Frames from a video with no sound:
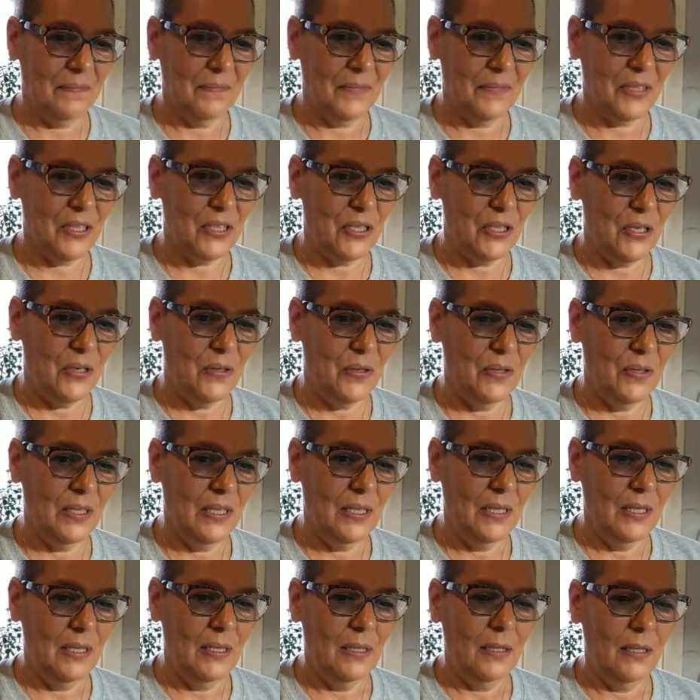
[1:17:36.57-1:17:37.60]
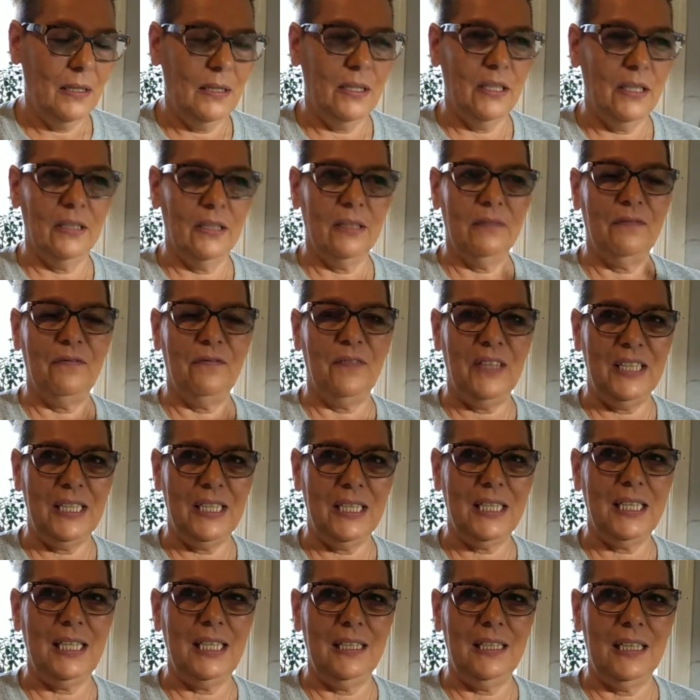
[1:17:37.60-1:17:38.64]
So they're
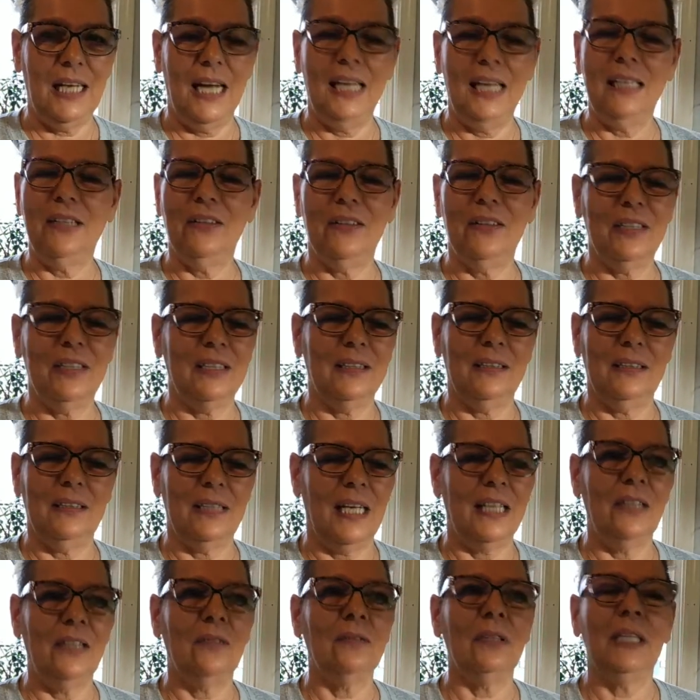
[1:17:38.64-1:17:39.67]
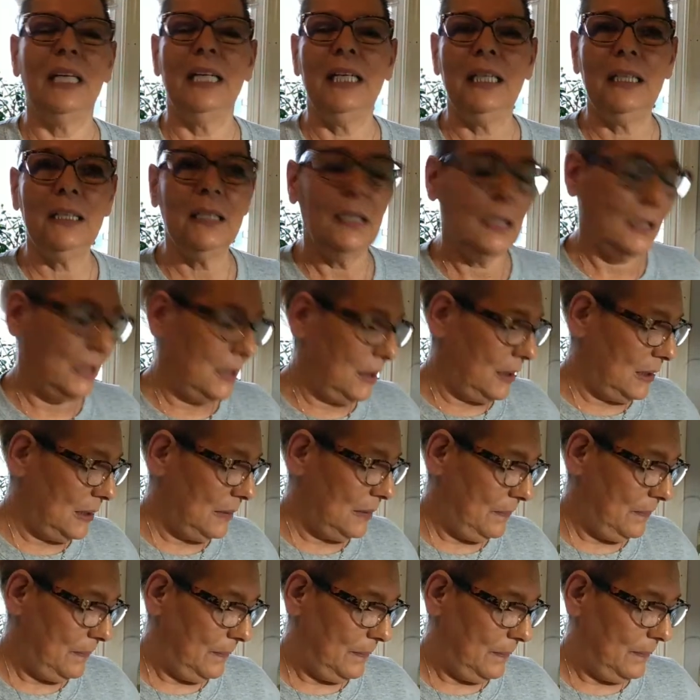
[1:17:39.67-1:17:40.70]
finicky. I don't I don't like cooking
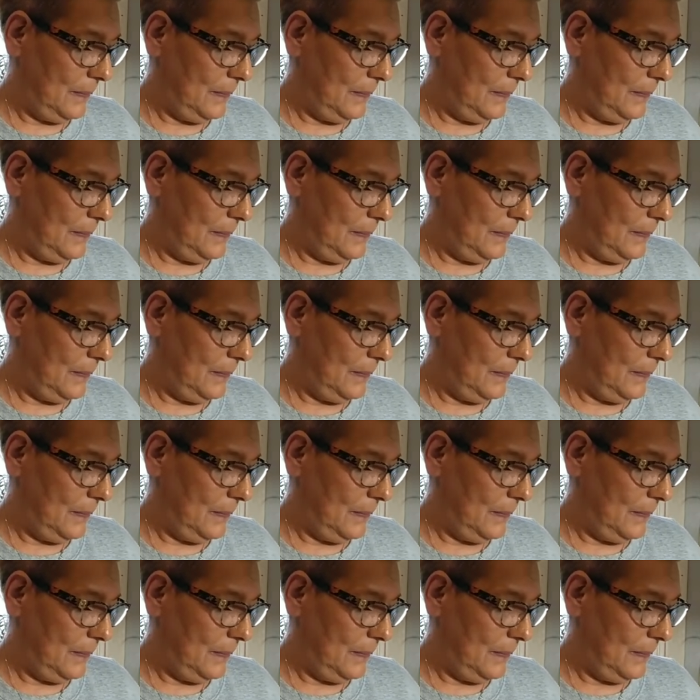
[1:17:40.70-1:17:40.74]
them